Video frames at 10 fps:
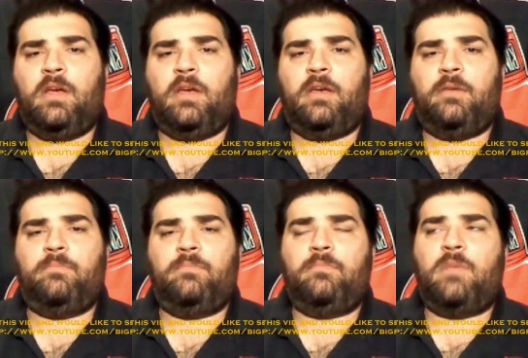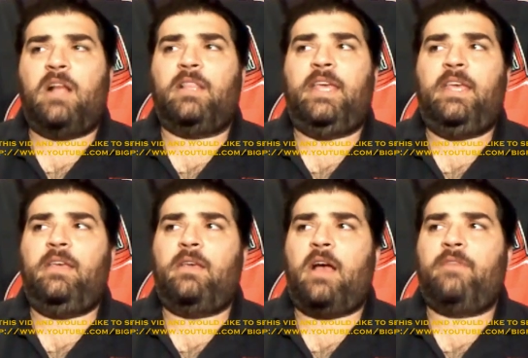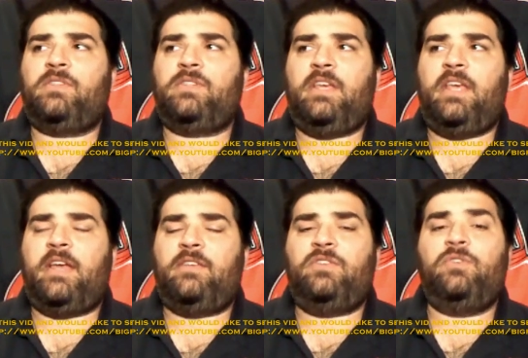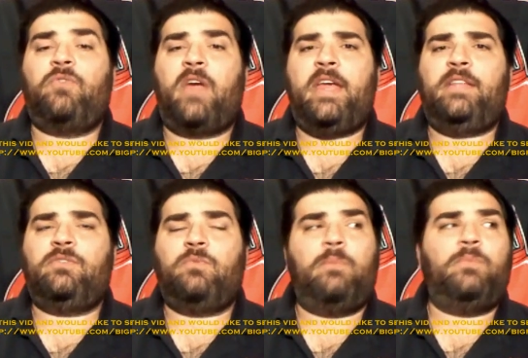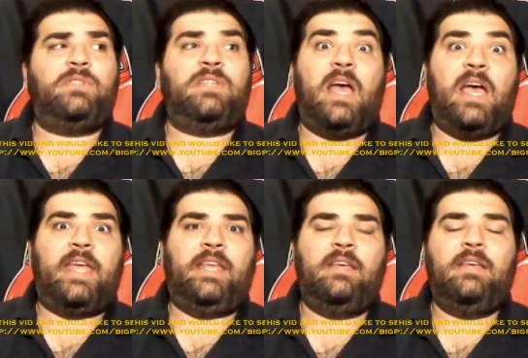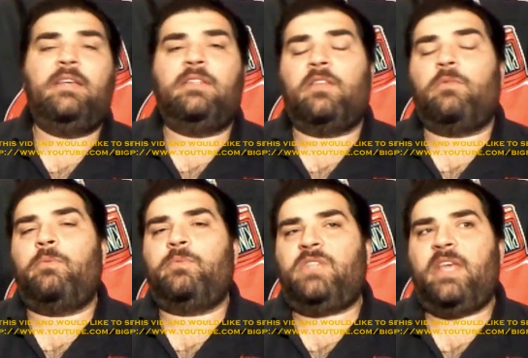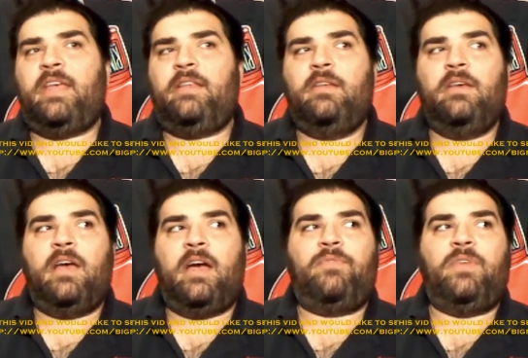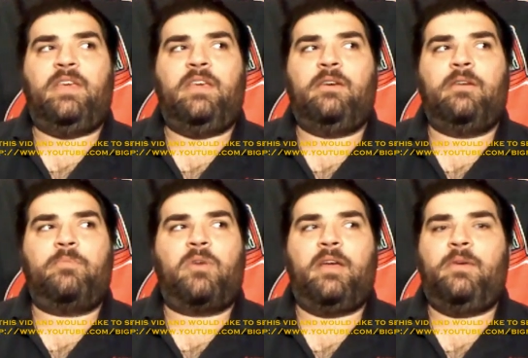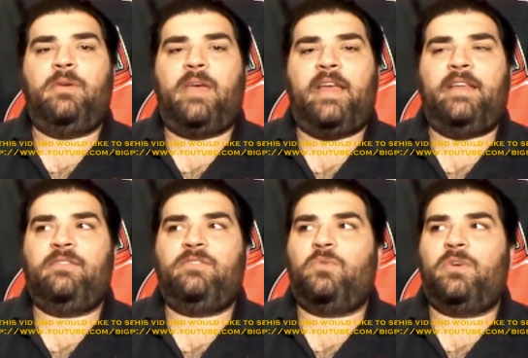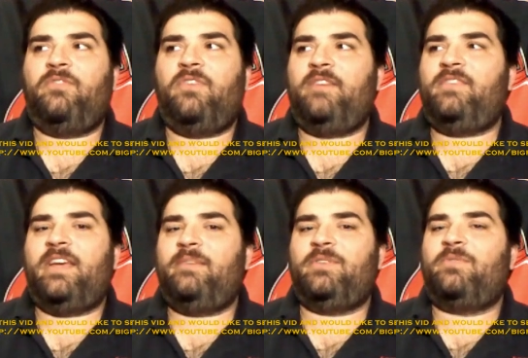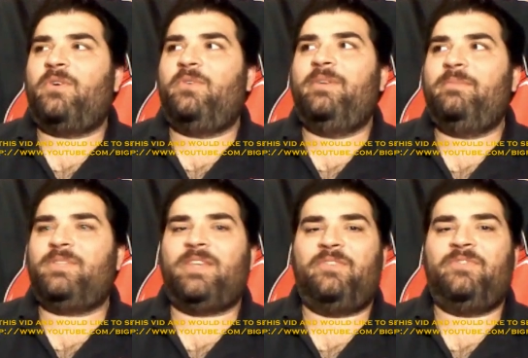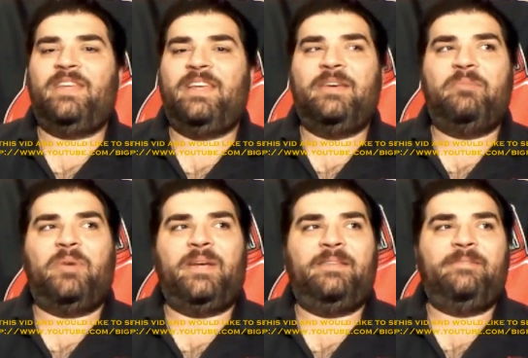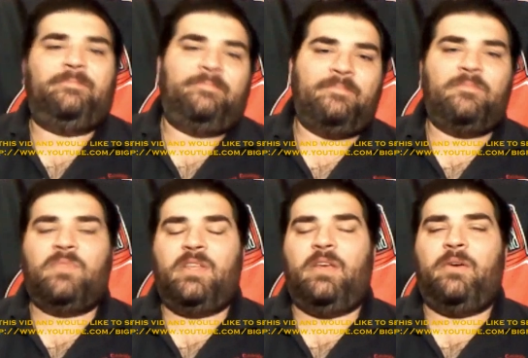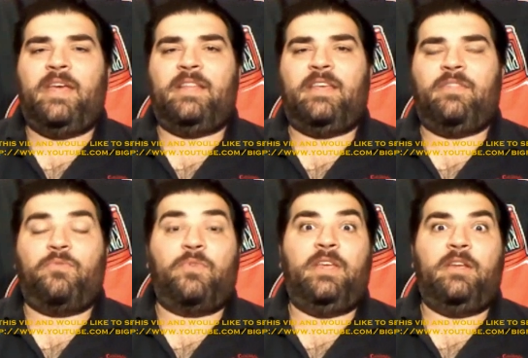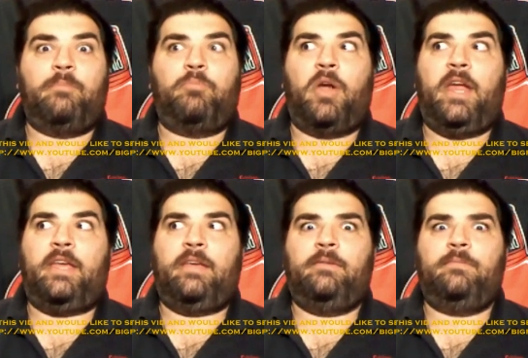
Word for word: Uh, Ali, obviously, he had two reigns. One was nine, the other one was ten. I think he could have probably had it twenty-five times in a row himself, but, you know, he had that three-year break.